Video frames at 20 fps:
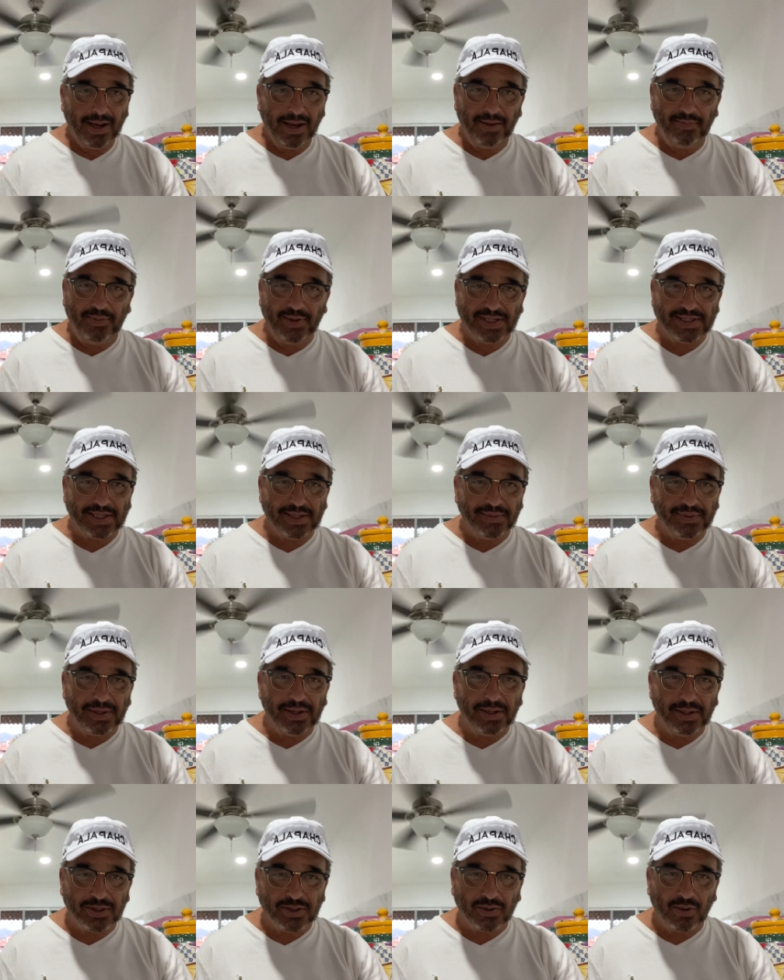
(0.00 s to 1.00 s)
I visit
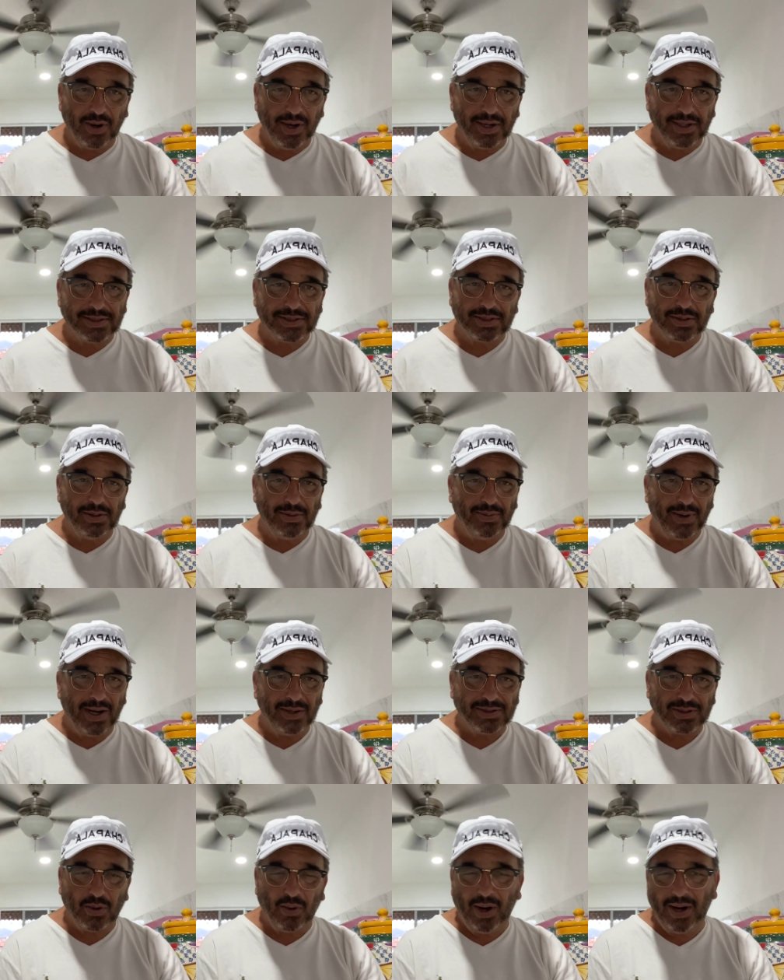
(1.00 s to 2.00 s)
the Detroit Institute of
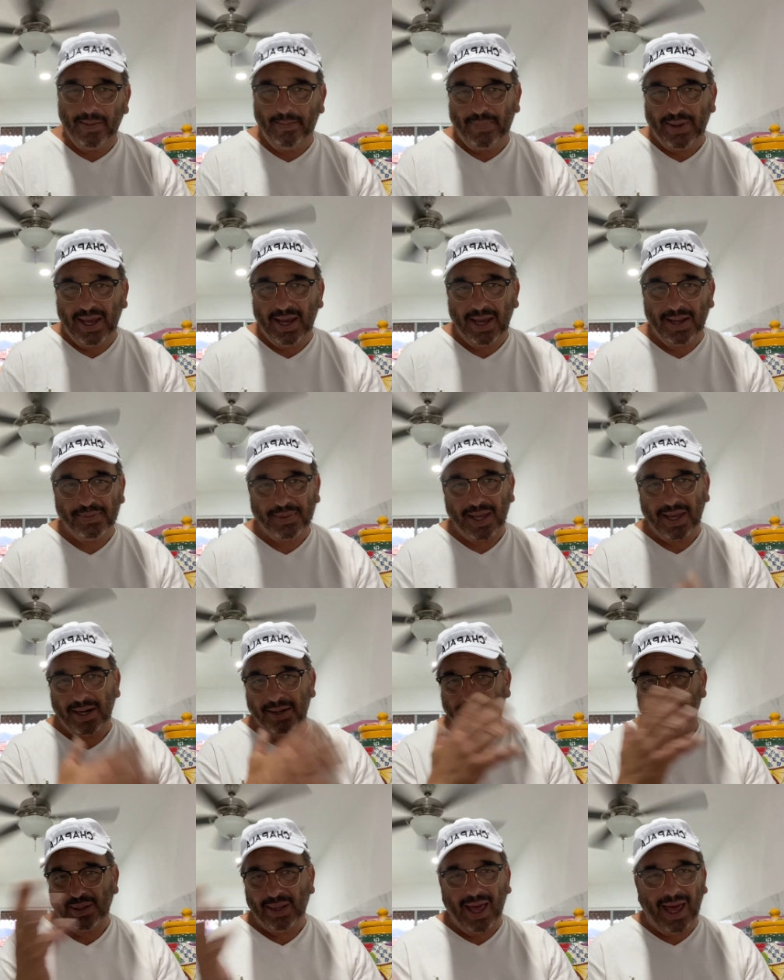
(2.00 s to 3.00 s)
Arts quite a bit,
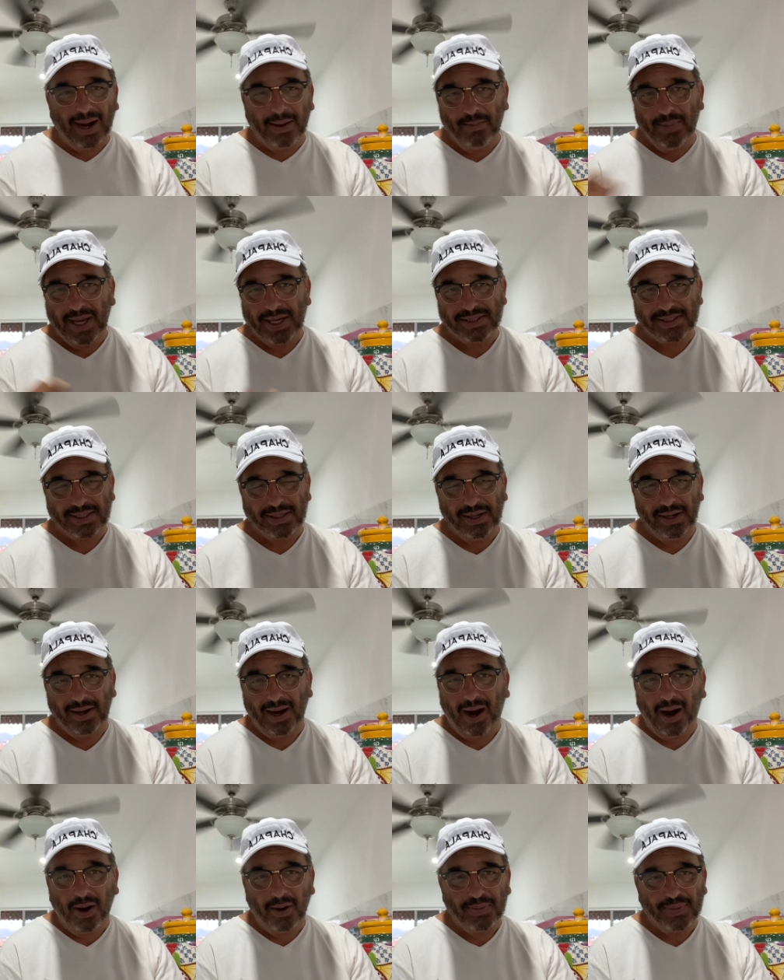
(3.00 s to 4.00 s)
and a lot of
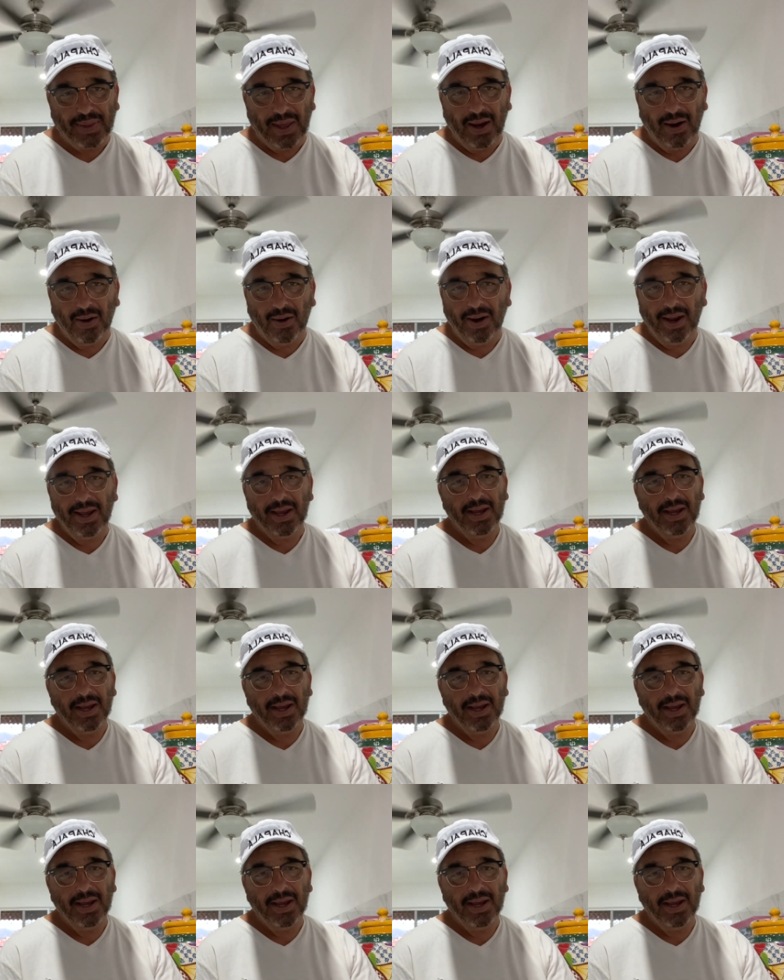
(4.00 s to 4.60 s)
Mexican art there.